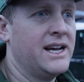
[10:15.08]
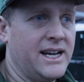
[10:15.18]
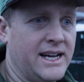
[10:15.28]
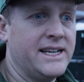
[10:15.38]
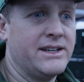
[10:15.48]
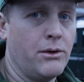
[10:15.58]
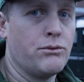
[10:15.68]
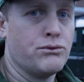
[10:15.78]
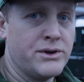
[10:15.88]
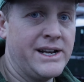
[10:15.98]
I
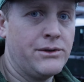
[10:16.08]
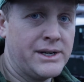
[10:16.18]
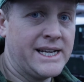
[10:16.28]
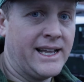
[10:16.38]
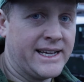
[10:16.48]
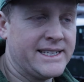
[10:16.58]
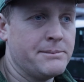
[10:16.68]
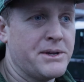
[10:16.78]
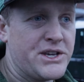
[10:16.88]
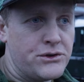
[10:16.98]
really like
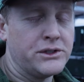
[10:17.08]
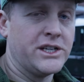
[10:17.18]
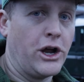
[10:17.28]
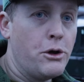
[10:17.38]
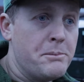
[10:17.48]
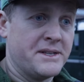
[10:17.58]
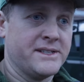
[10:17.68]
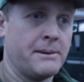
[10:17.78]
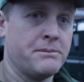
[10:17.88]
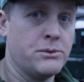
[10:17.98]
it because it
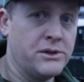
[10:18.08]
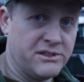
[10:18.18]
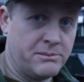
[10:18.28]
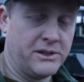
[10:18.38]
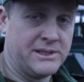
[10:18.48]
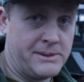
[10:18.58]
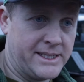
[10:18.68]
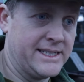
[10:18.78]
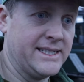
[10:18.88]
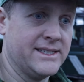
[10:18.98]
opens up a world of
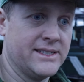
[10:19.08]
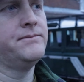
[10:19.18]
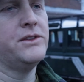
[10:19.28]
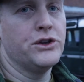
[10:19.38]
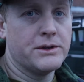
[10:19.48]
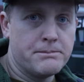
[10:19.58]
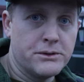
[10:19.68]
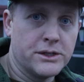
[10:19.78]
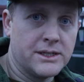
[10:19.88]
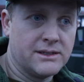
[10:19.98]
possibilities. You can
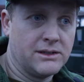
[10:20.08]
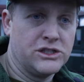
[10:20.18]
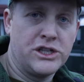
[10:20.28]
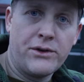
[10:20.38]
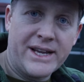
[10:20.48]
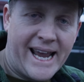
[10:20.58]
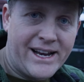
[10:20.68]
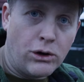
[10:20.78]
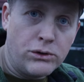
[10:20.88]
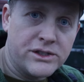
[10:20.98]
put jerry
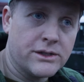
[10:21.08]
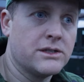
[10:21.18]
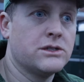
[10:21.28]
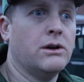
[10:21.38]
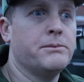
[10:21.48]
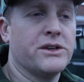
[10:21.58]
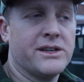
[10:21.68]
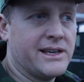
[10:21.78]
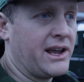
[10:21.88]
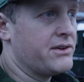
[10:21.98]
can holders on the top, you
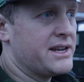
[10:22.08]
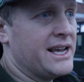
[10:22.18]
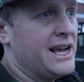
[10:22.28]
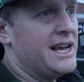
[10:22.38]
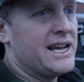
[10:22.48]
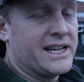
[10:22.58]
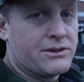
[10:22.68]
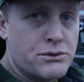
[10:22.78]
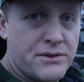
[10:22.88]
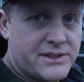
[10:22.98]
can carry
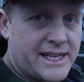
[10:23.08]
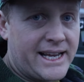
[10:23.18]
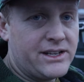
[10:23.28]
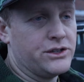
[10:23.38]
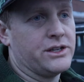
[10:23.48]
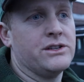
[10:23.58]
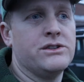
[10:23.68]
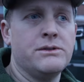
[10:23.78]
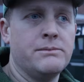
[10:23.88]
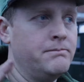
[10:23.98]
a roof tent, you can
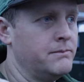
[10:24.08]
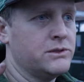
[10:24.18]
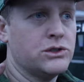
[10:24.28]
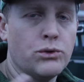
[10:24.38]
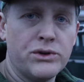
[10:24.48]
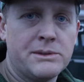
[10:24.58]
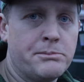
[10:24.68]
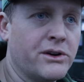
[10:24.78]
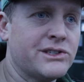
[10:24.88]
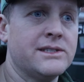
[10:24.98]
do
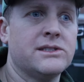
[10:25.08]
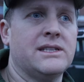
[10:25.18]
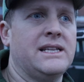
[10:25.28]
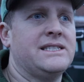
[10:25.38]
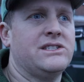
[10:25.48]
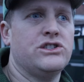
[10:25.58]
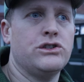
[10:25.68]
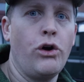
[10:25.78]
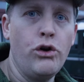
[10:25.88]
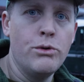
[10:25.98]
storage boxes. There's
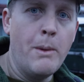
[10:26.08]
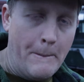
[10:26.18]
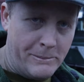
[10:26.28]
so